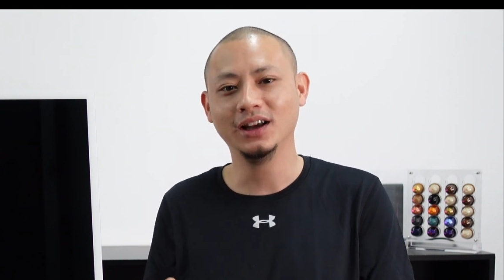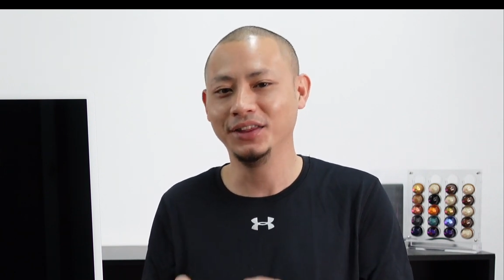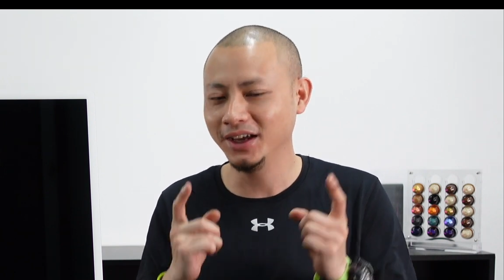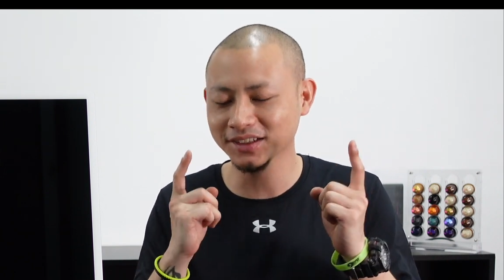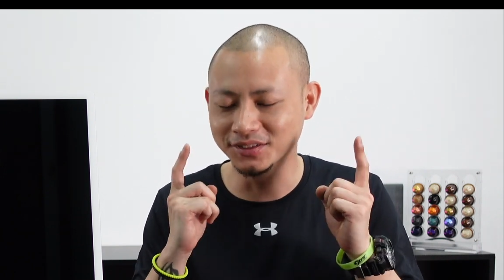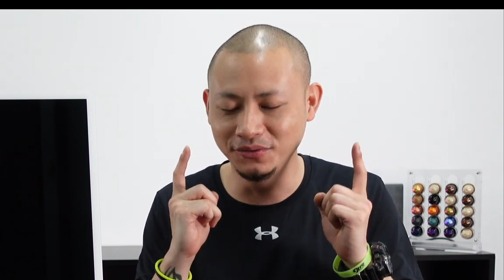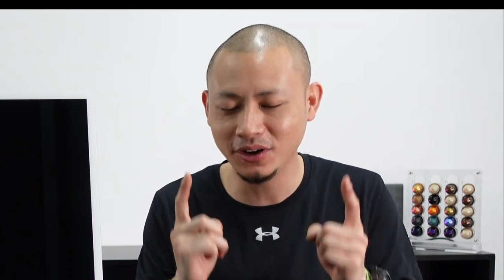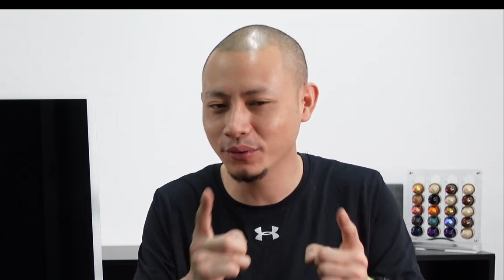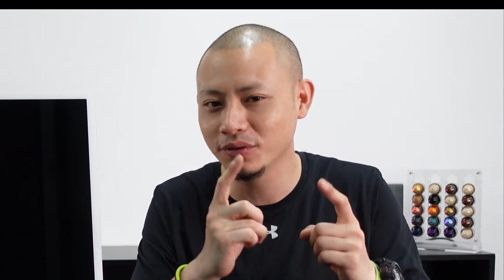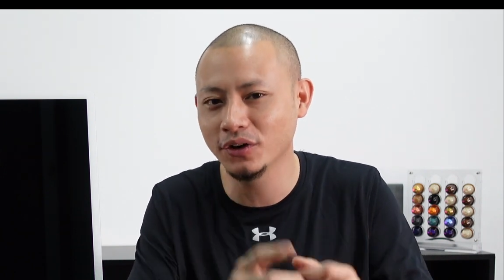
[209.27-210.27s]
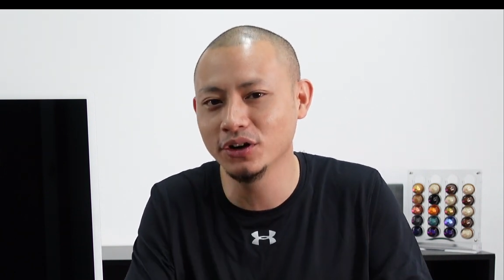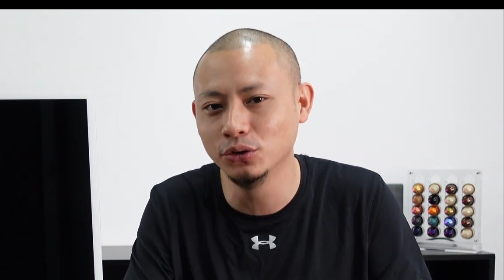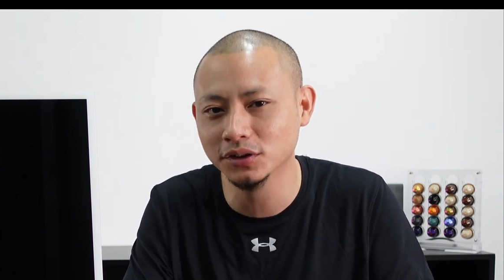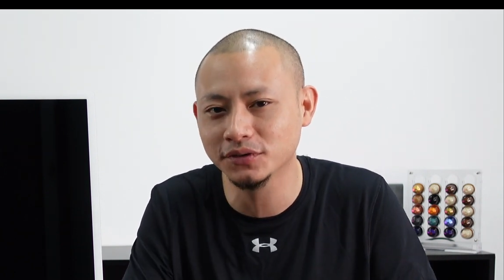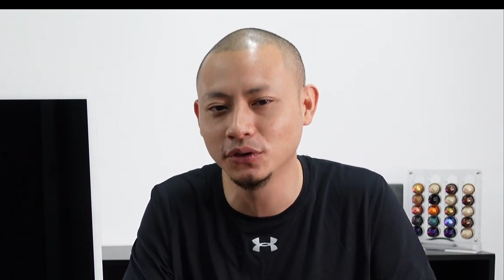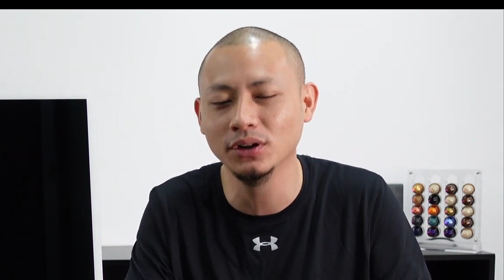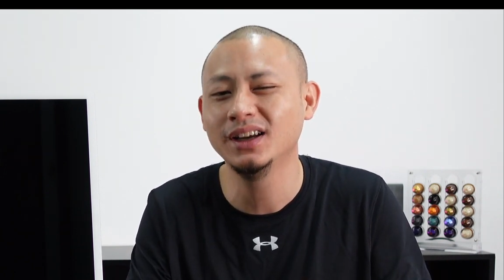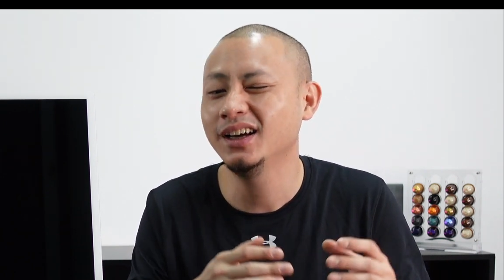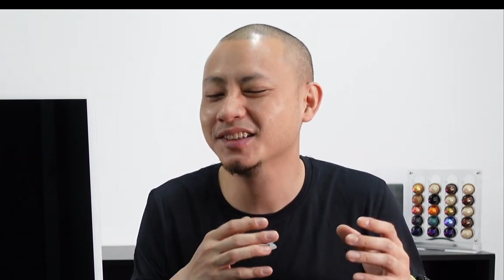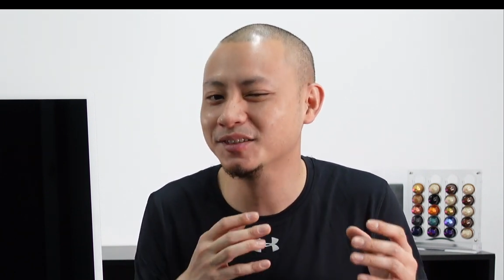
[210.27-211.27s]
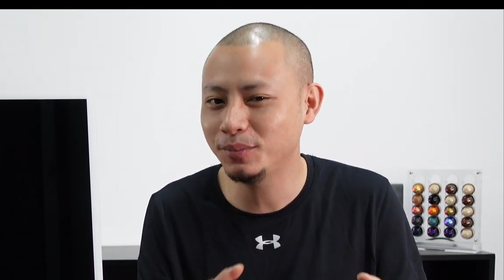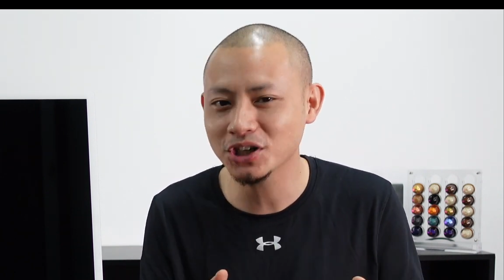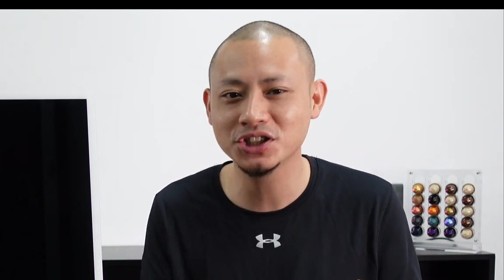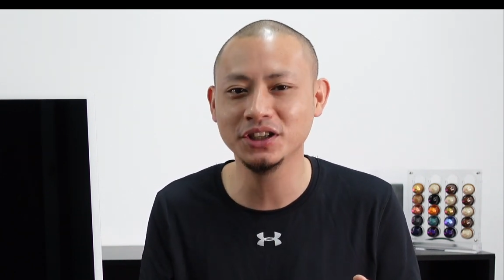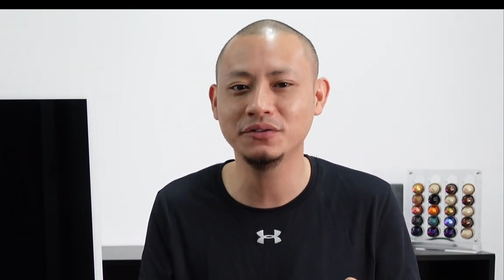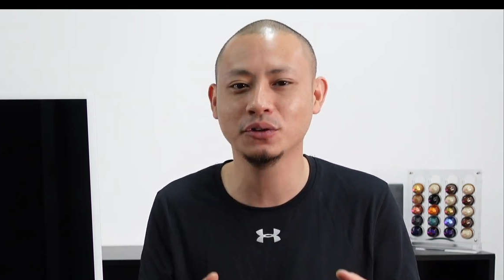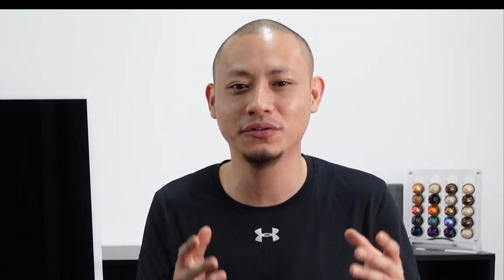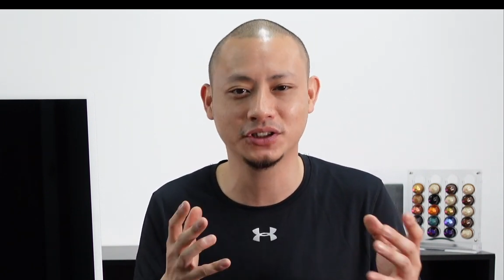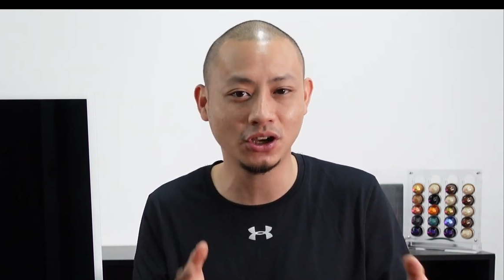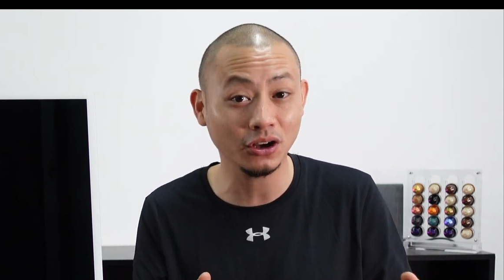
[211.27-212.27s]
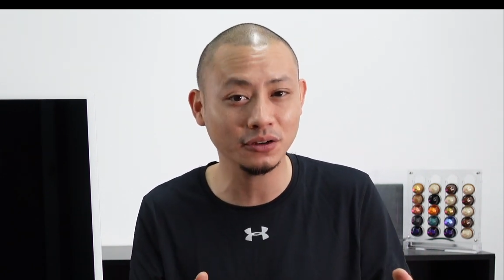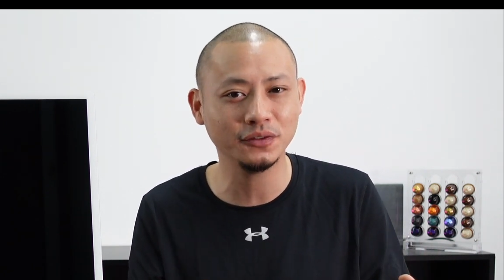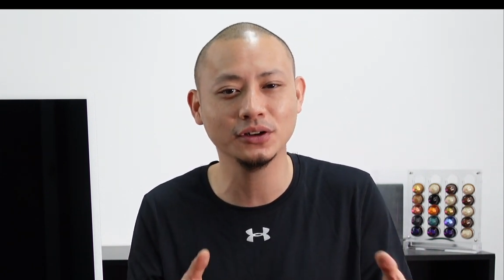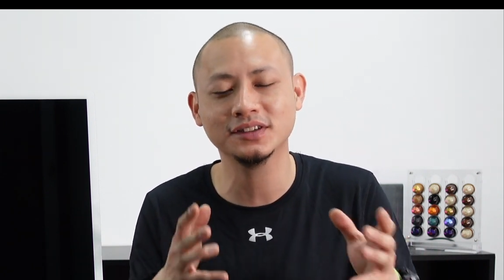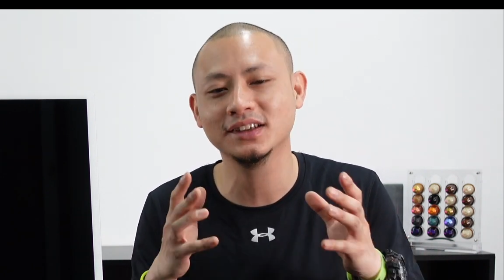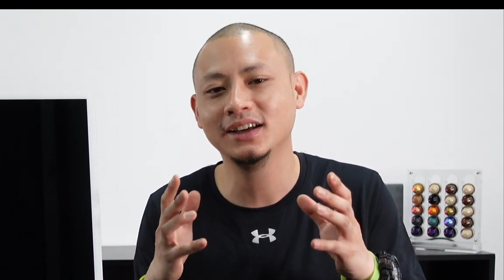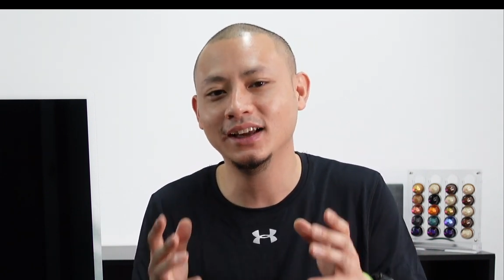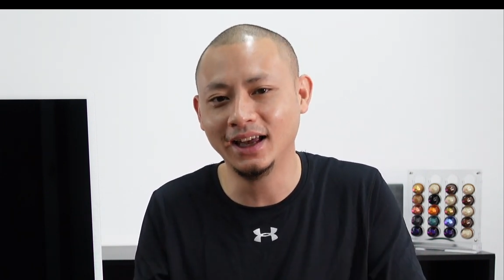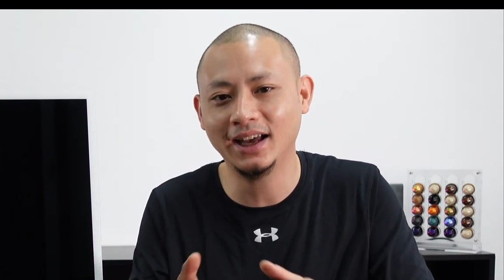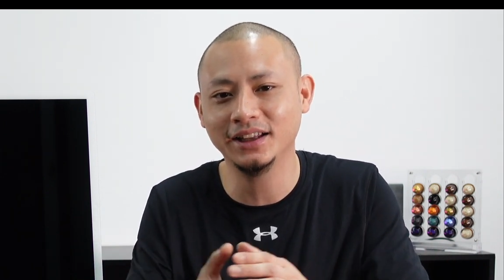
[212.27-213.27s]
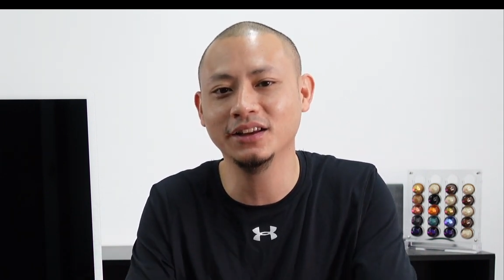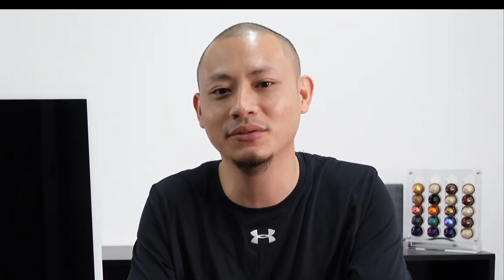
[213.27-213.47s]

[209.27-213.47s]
And that is very, very useful, especially for photographers and